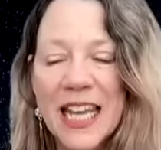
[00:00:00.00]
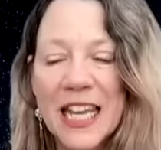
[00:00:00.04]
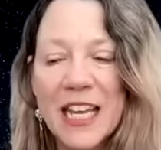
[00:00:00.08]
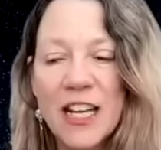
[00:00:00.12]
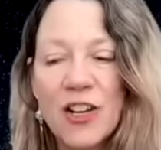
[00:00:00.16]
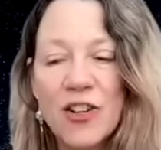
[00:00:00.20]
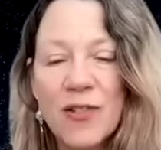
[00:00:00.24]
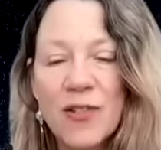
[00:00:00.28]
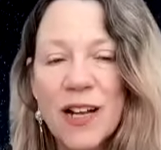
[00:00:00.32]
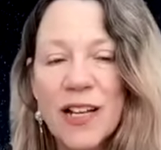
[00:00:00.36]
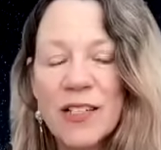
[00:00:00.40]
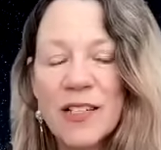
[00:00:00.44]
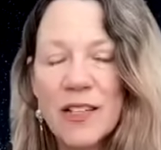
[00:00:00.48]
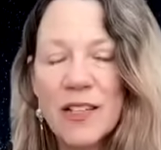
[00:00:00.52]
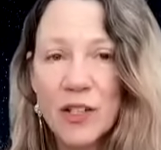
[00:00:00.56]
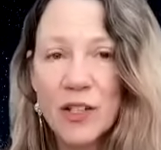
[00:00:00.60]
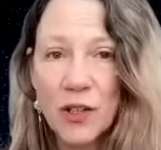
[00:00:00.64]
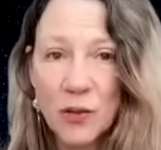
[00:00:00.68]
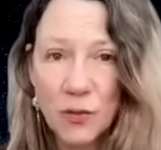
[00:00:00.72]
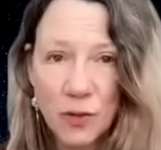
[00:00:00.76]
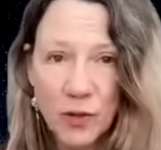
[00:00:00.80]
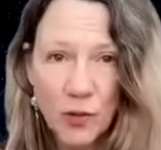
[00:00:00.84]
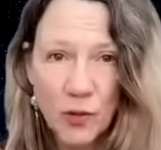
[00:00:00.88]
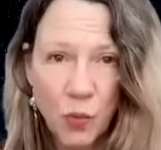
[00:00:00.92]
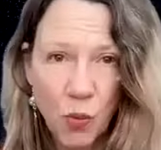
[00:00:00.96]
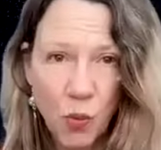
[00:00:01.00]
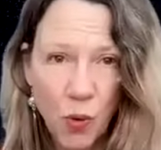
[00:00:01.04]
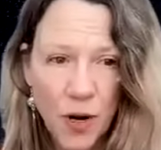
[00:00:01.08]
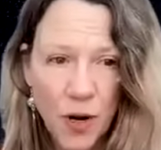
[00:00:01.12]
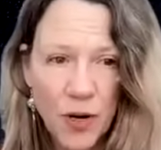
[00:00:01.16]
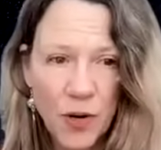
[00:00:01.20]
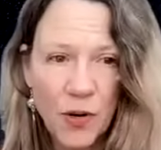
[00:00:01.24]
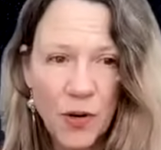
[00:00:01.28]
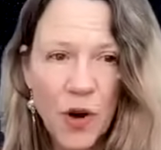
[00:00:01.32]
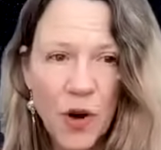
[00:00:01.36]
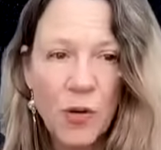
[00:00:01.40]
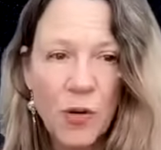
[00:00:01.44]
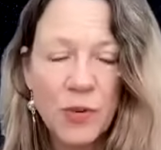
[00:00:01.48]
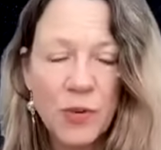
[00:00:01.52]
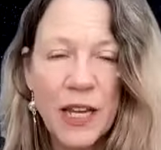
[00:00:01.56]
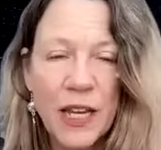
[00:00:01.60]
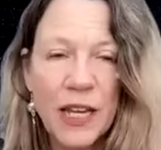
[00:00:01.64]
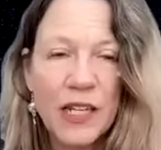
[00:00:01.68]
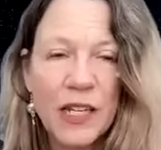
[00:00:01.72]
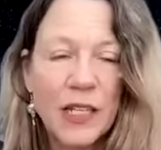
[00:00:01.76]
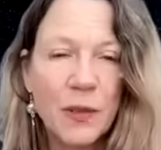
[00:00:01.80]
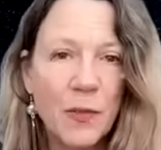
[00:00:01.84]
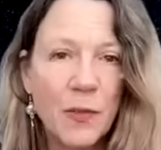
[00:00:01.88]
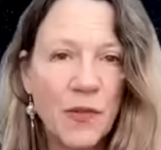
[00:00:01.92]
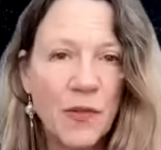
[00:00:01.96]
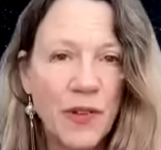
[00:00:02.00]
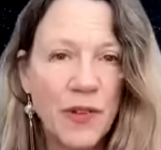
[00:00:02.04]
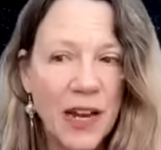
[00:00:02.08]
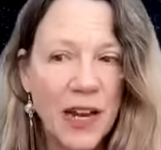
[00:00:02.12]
ingress into his warrior home kingdom of